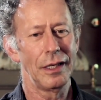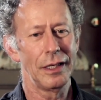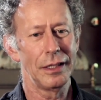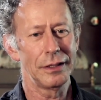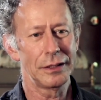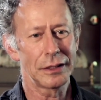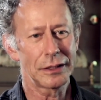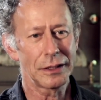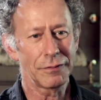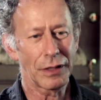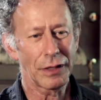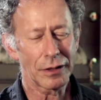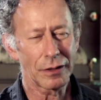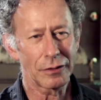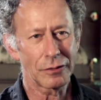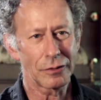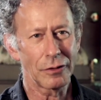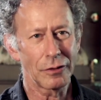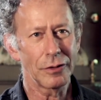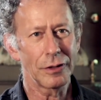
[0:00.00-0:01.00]
Is this in my
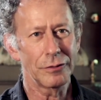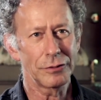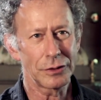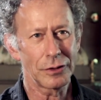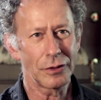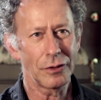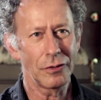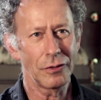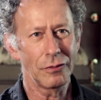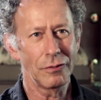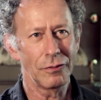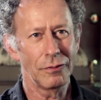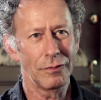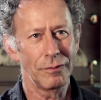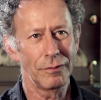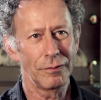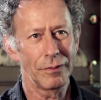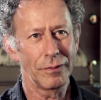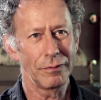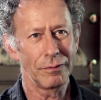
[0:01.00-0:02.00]
control? If so,
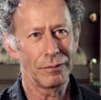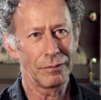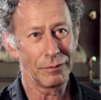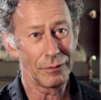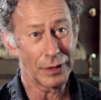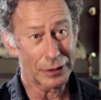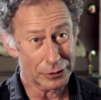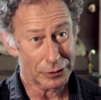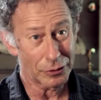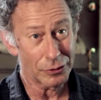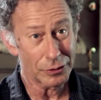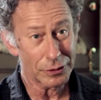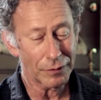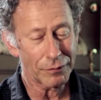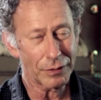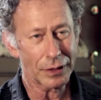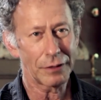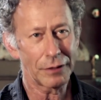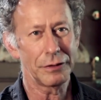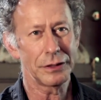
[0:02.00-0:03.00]
let's do
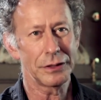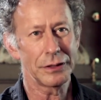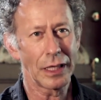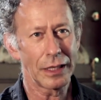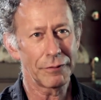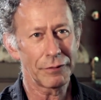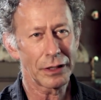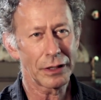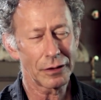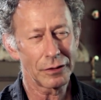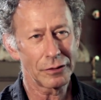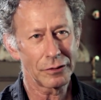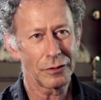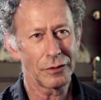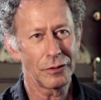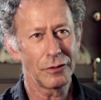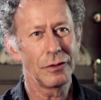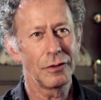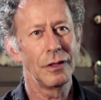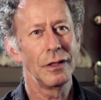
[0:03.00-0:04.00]
something. If it's not in my
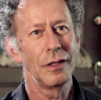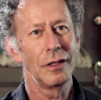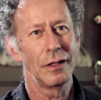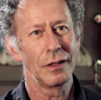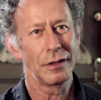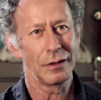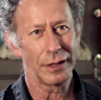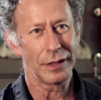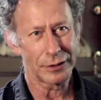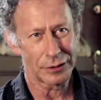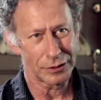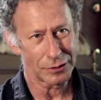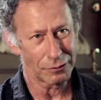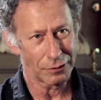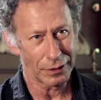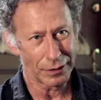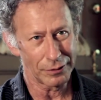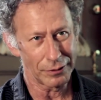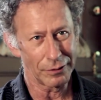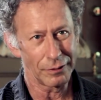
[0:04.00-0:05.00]
control, let's
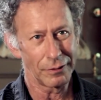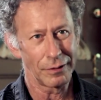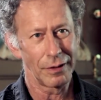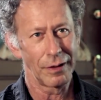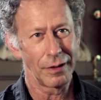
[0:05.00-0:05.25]
surrender.